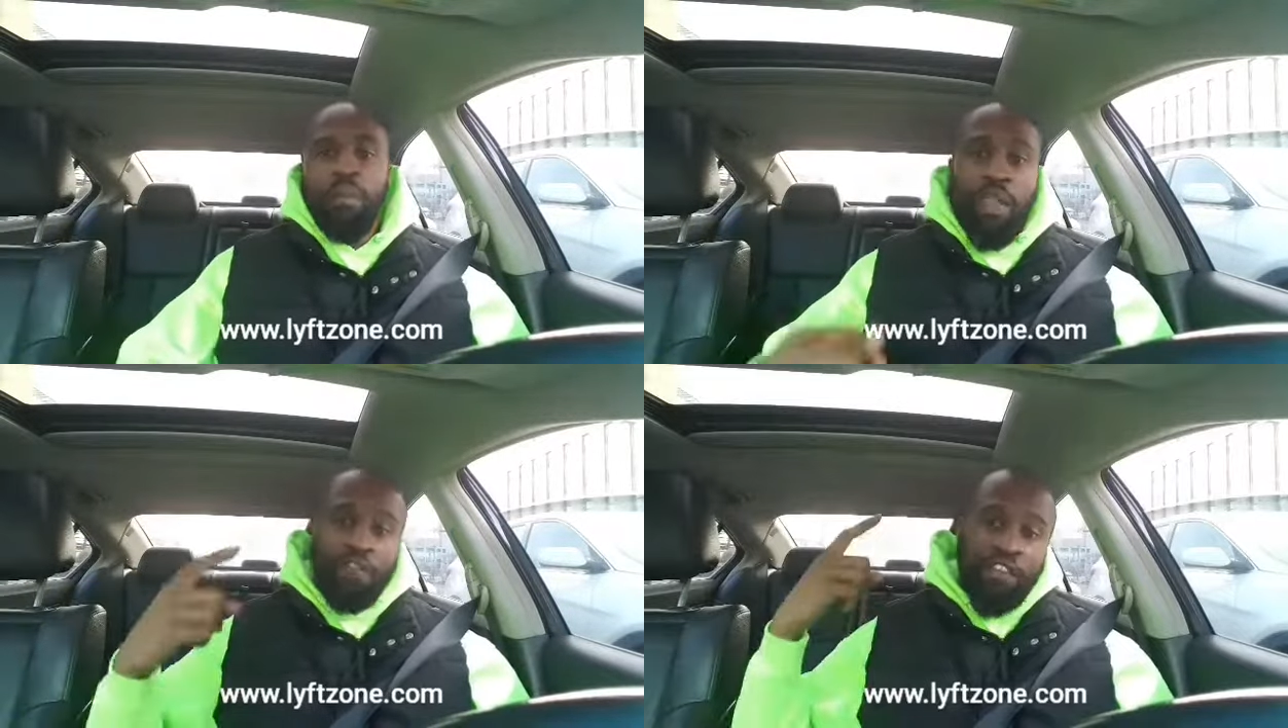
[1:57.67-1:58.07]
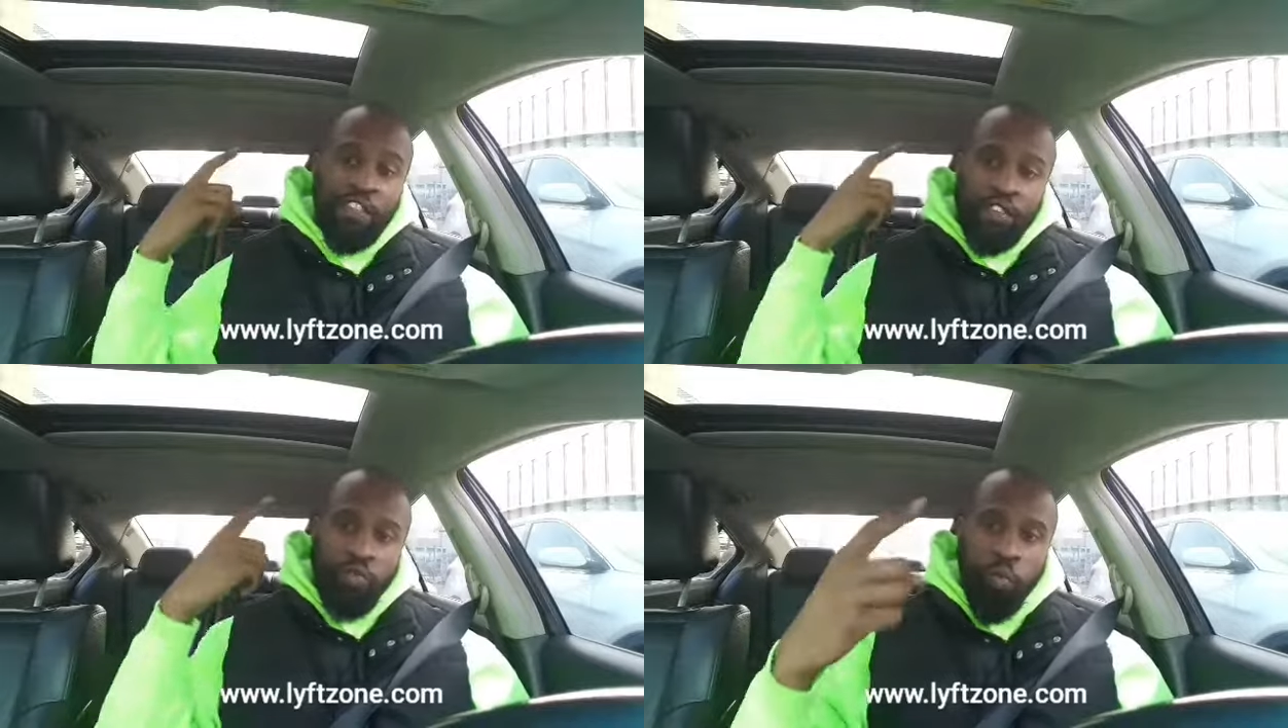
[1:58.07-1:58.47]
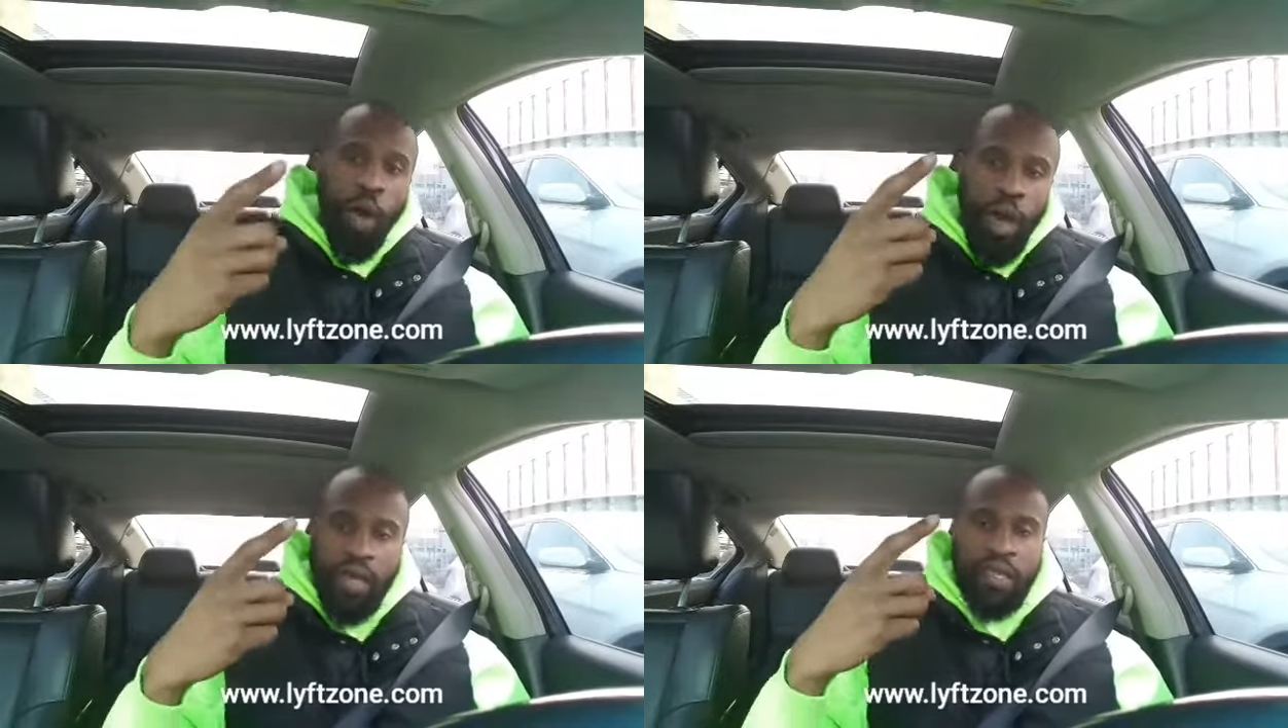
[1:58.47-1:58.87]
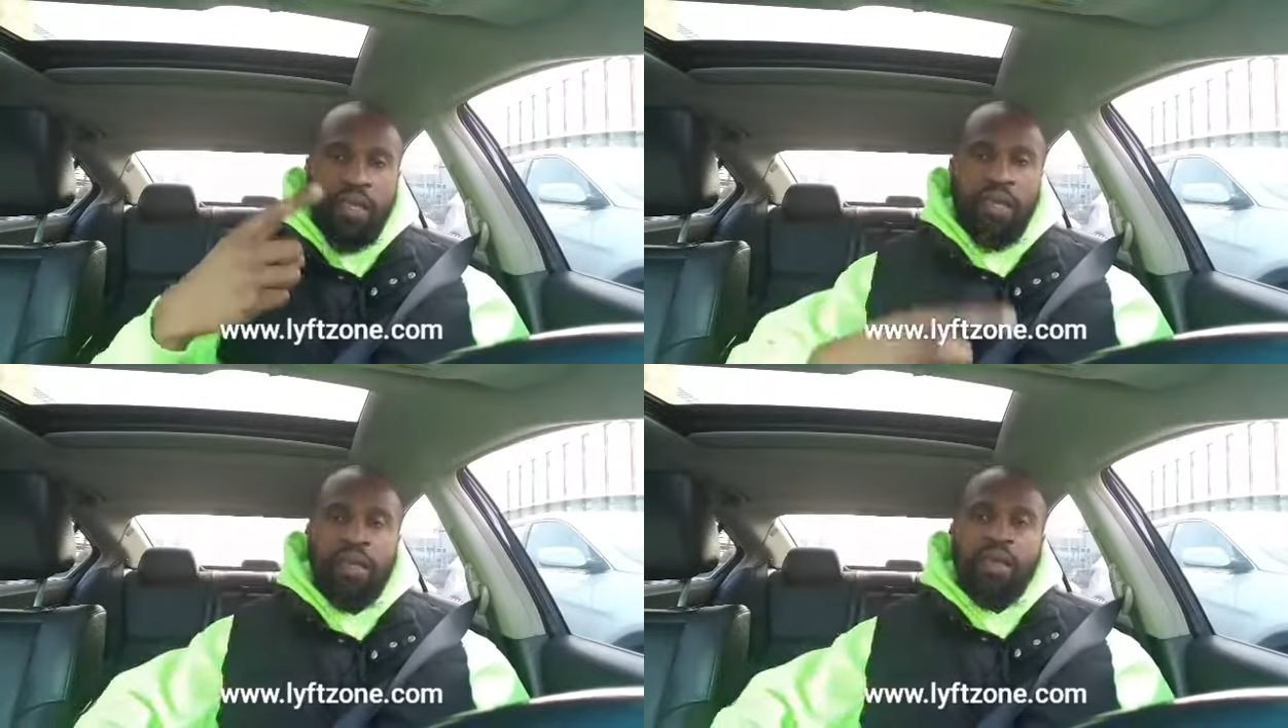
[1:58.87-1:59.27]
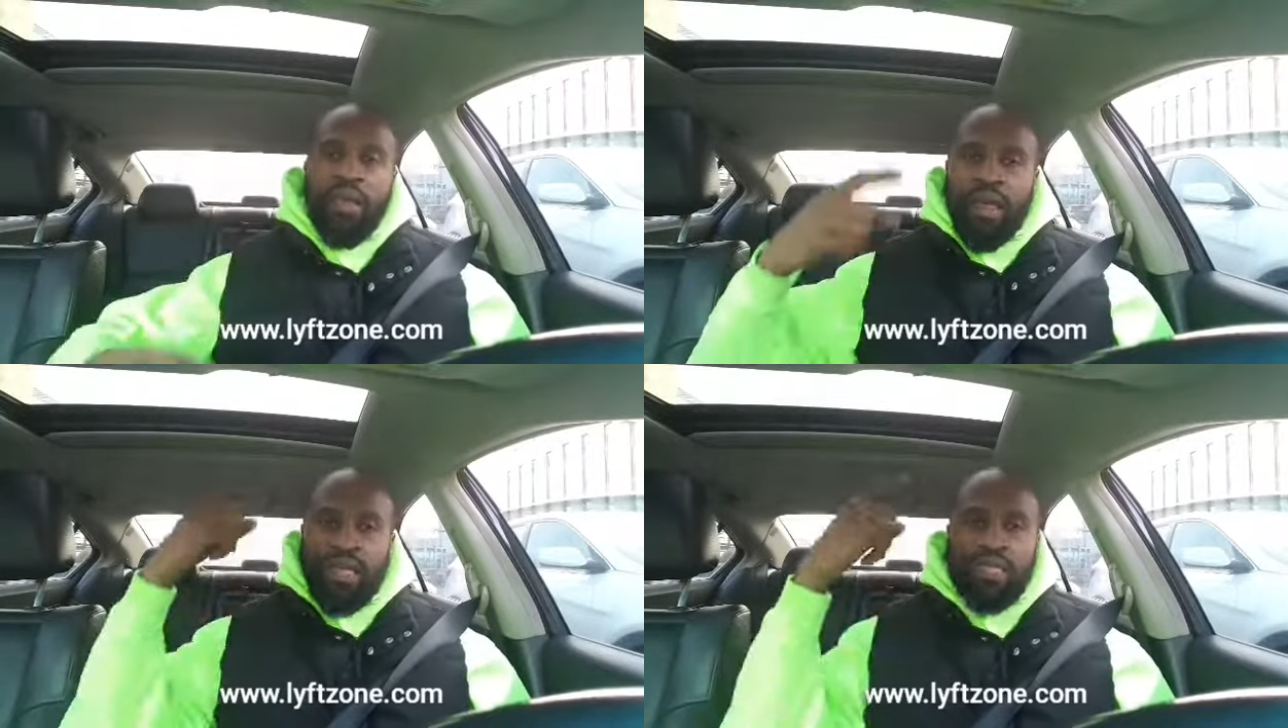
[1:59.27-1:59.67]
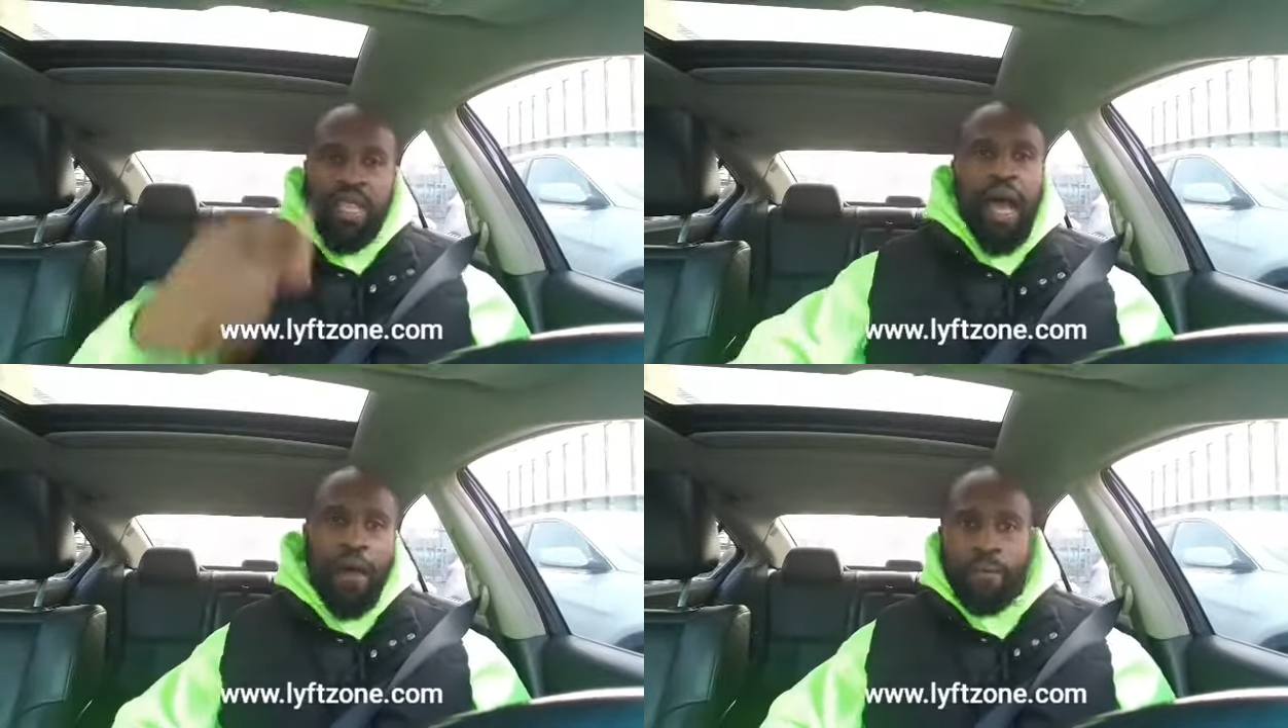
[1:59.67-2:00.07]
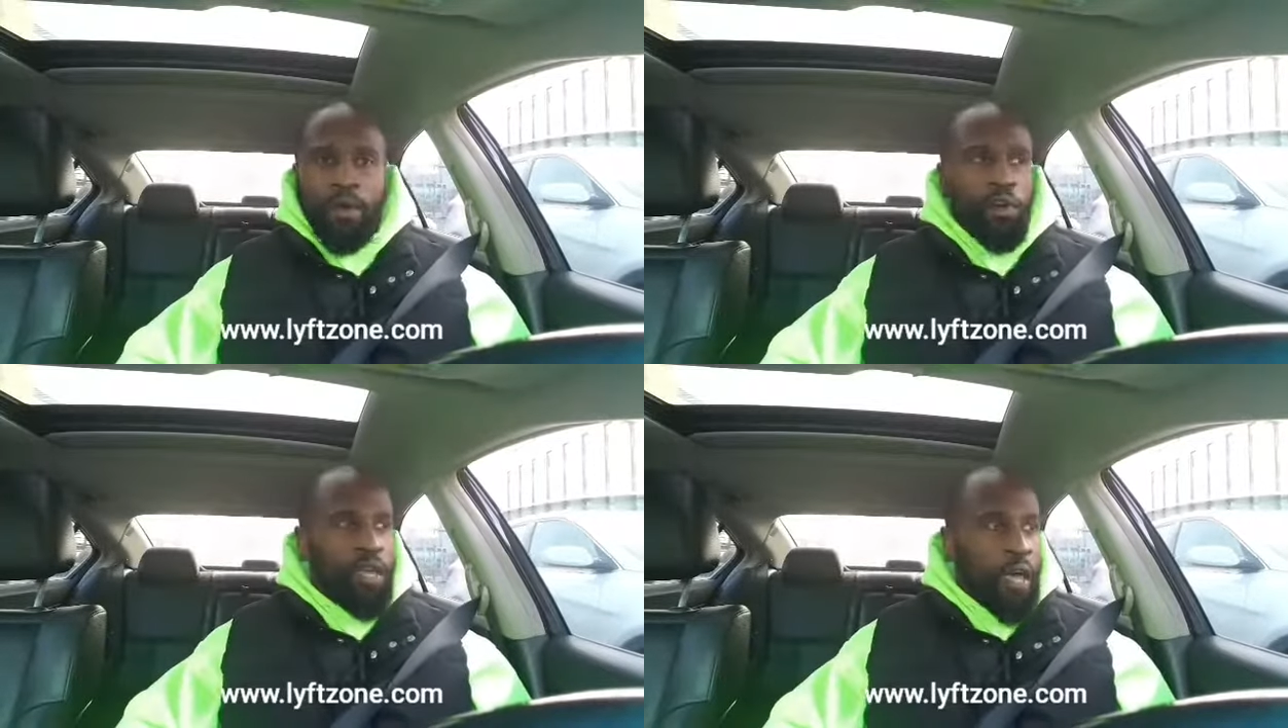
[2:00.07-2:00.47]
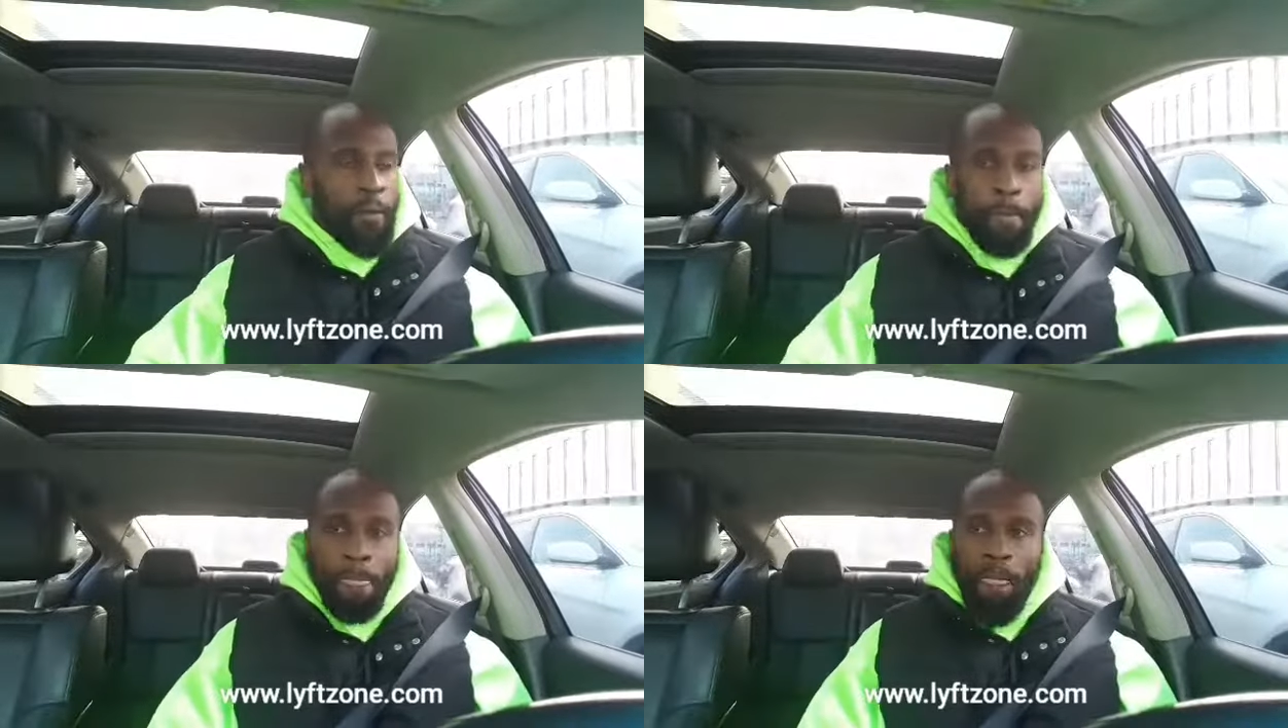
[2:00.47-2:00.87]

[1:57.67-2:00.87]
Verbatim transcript: But if it's just one, it's not. Okay.